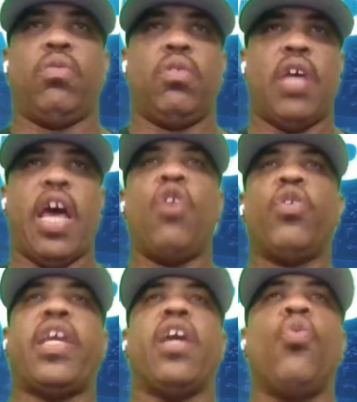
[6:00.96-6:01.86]
I
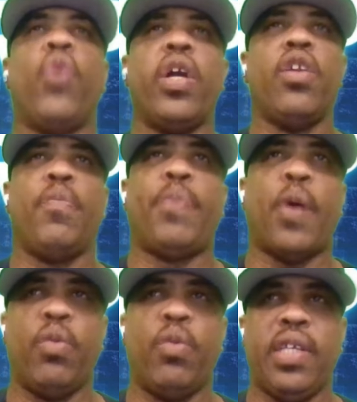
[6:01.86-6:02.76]
don't care what no
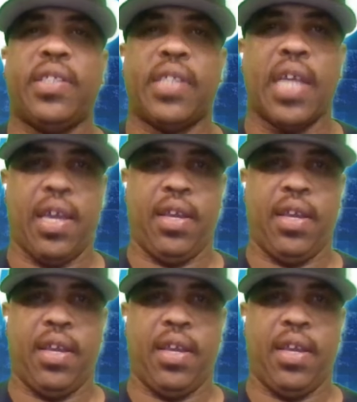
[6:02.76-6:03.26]
police say.